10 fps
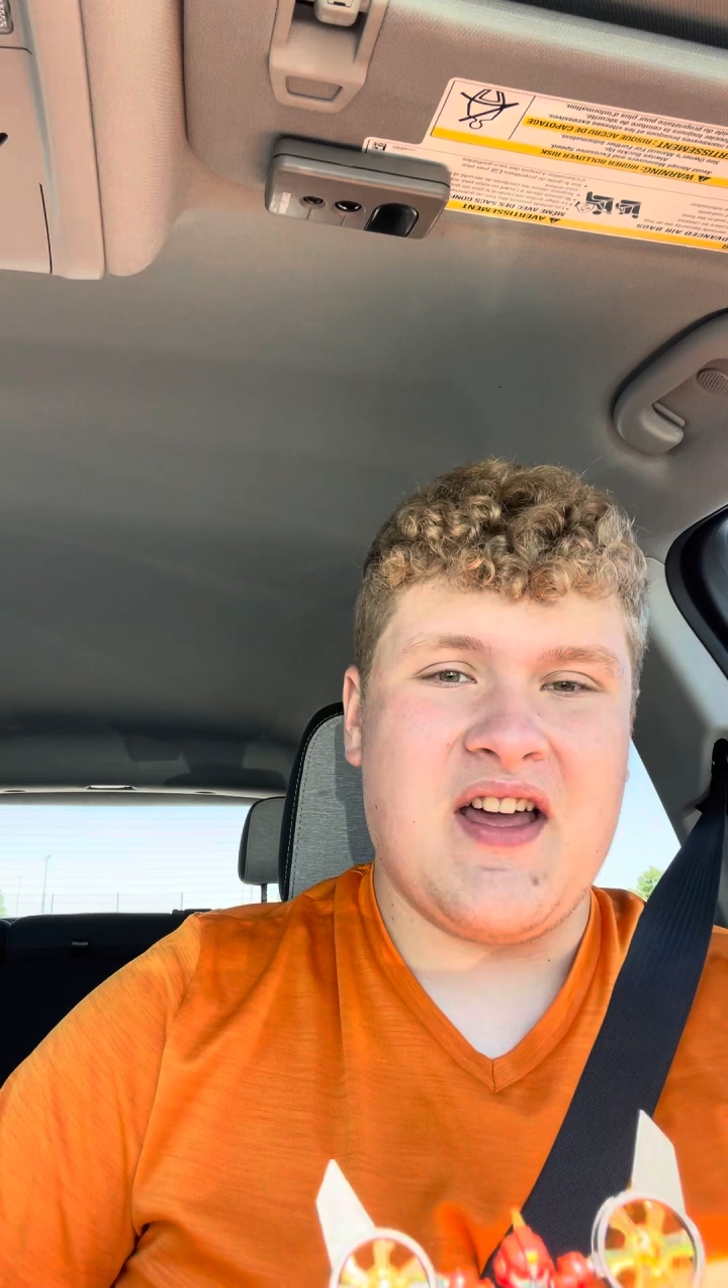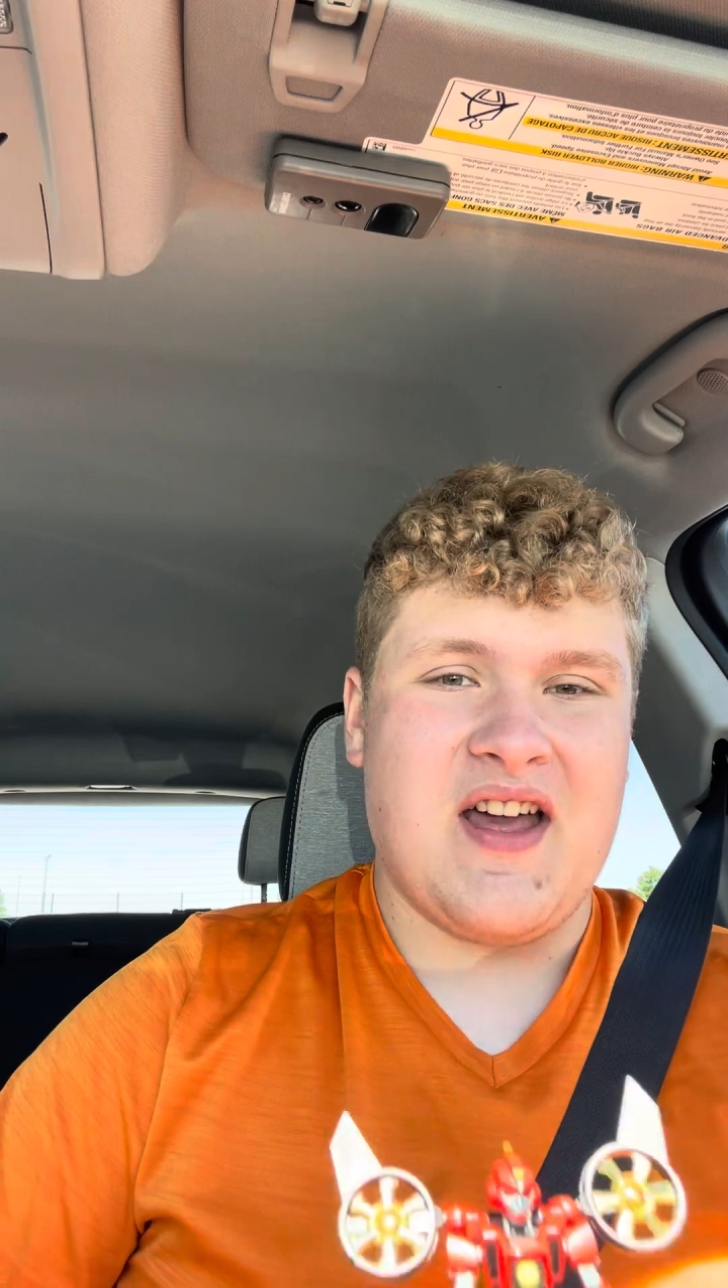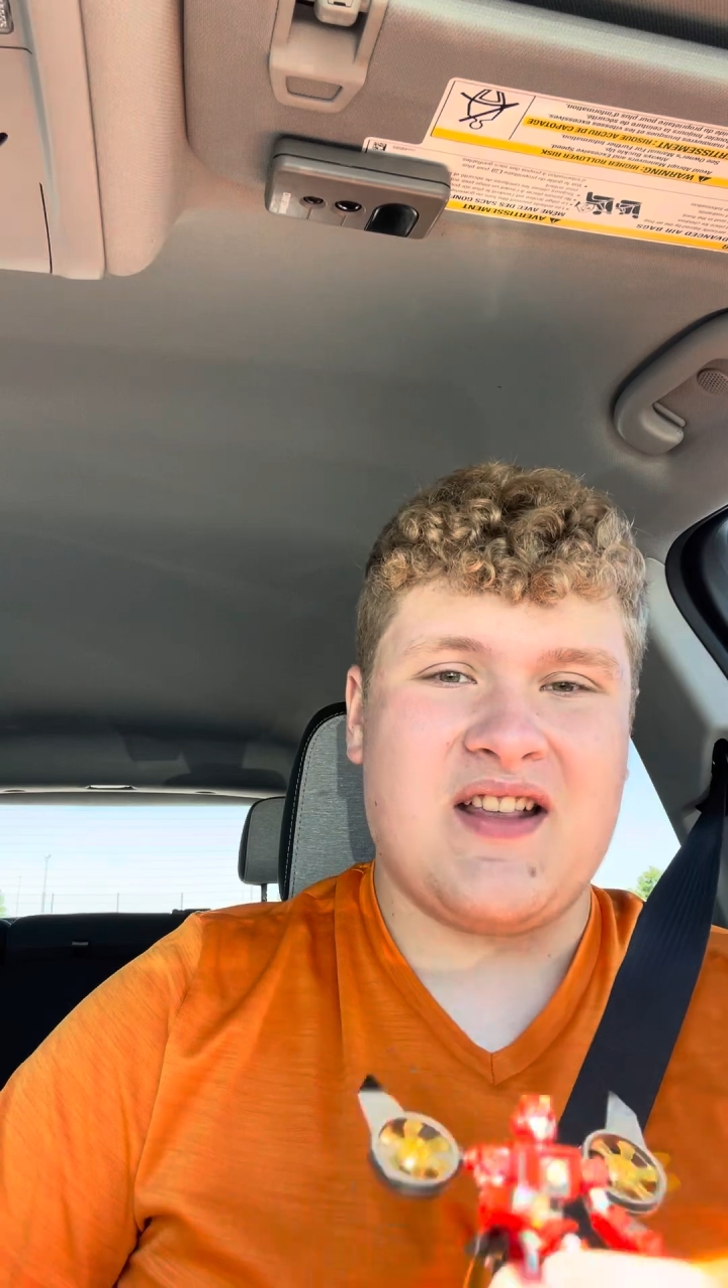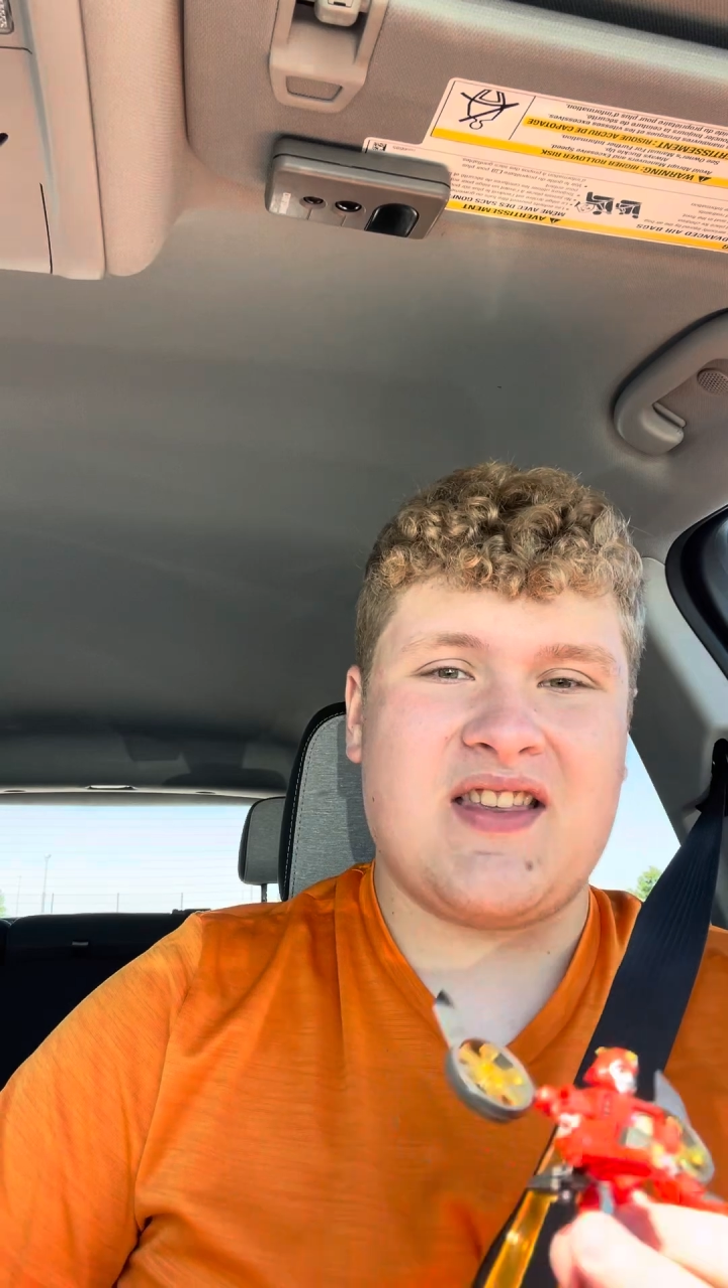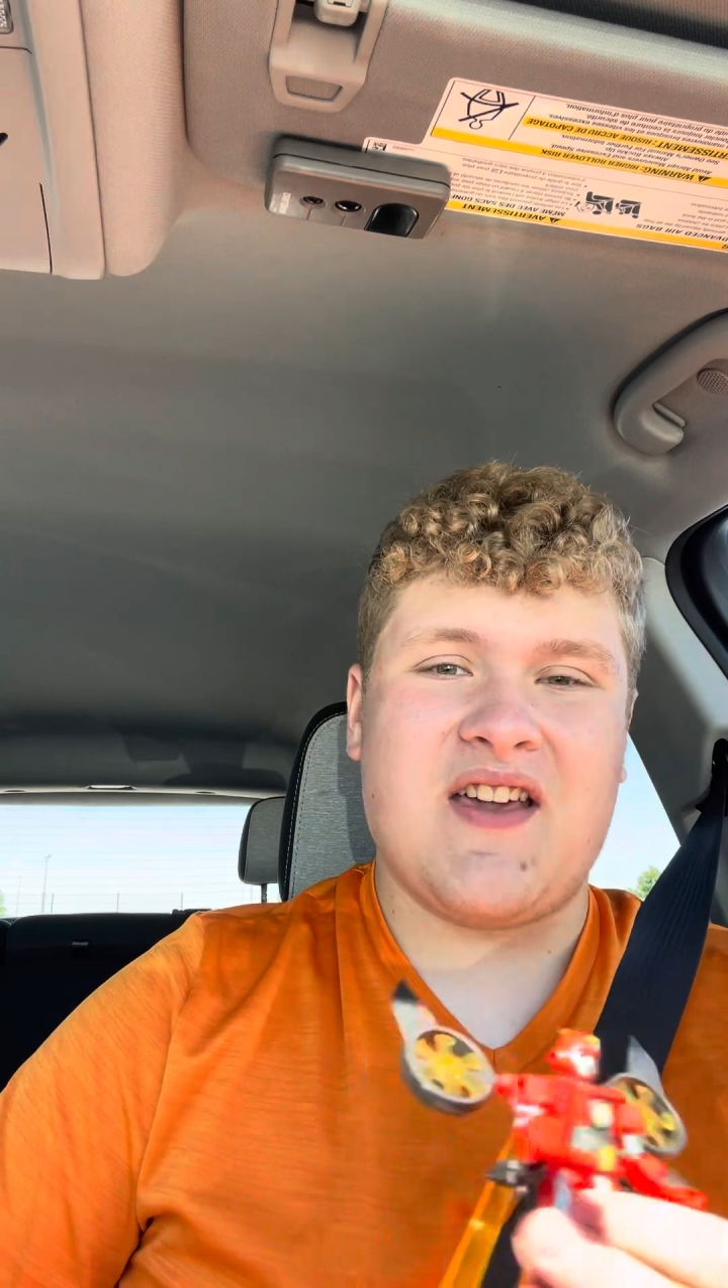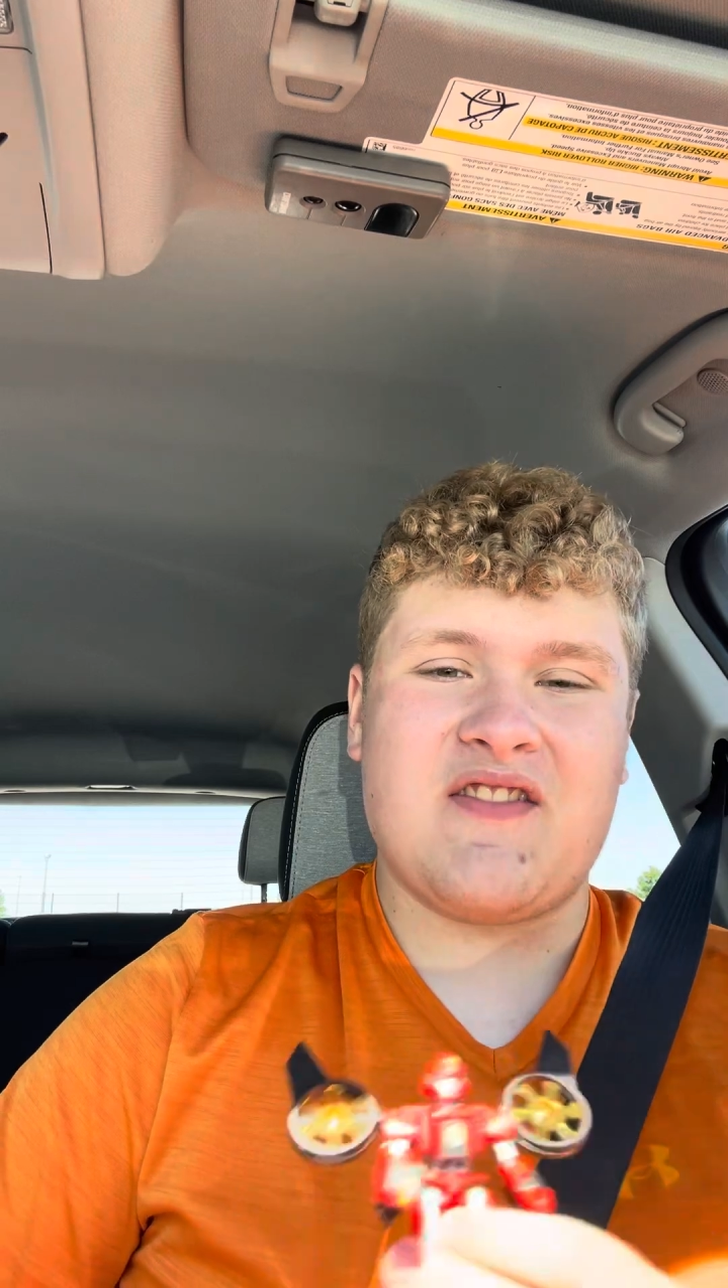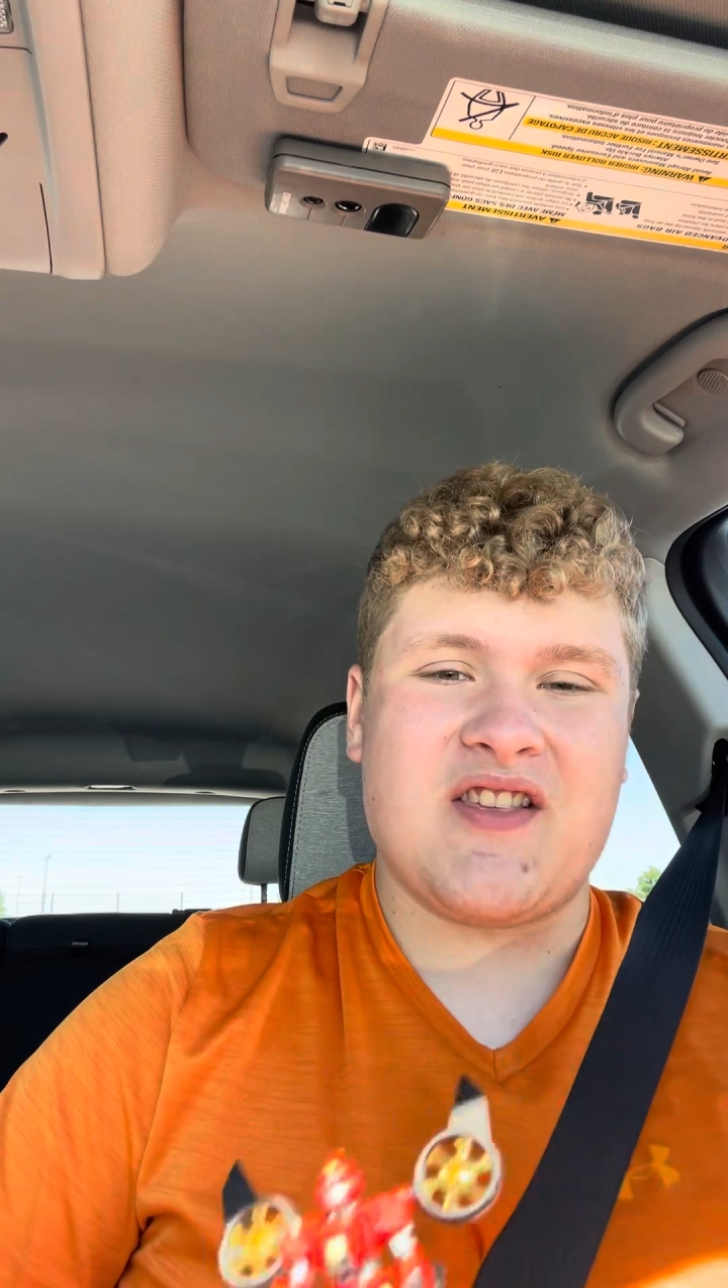it's safe to